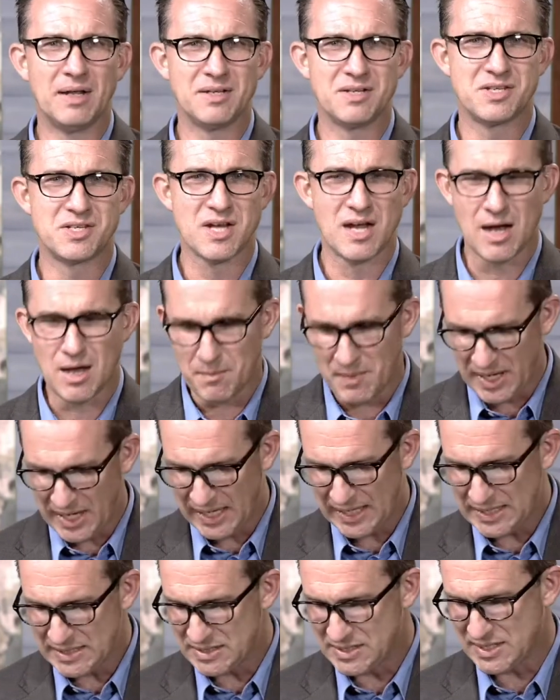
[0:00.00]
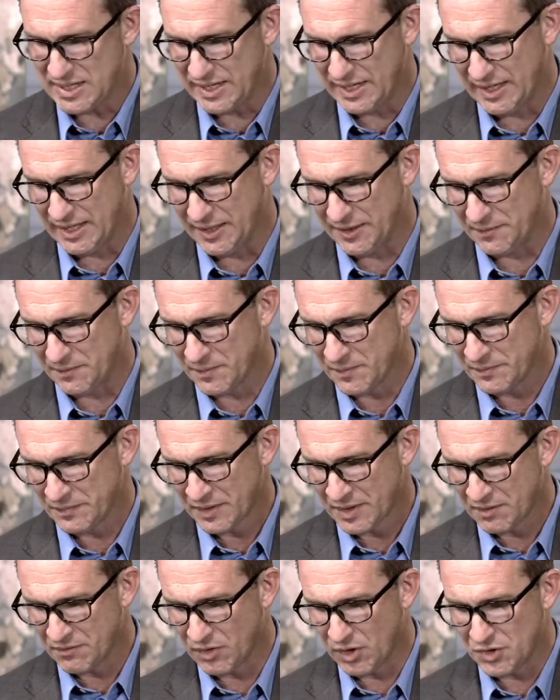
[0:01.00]
in Psalm 18
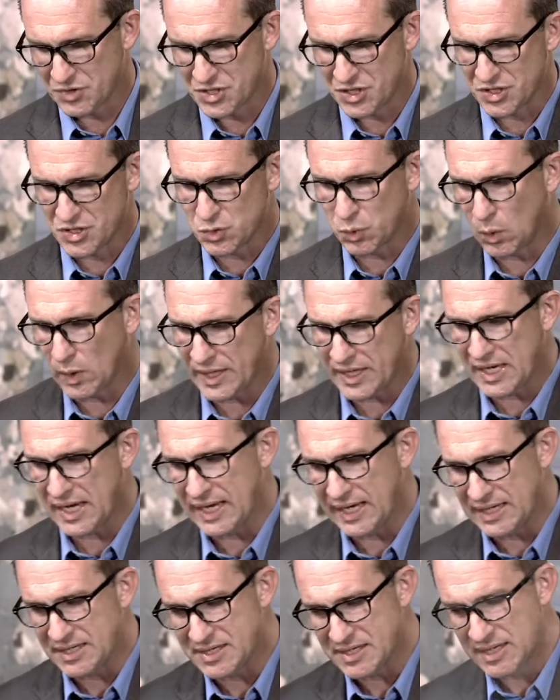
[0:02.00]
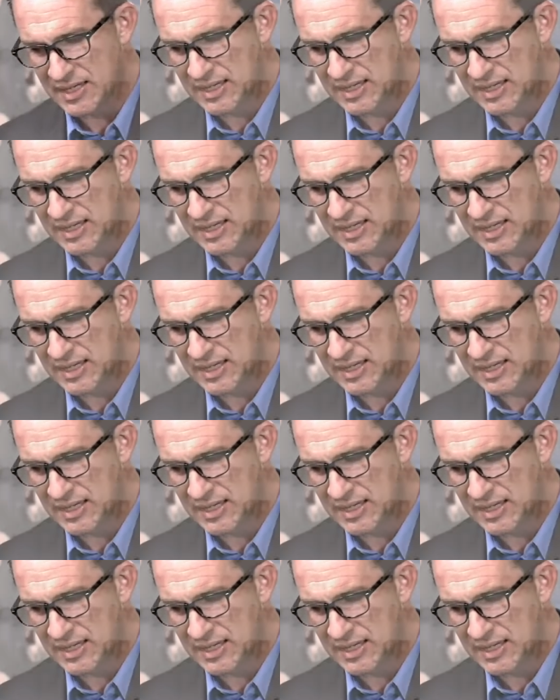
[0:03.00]
verses 28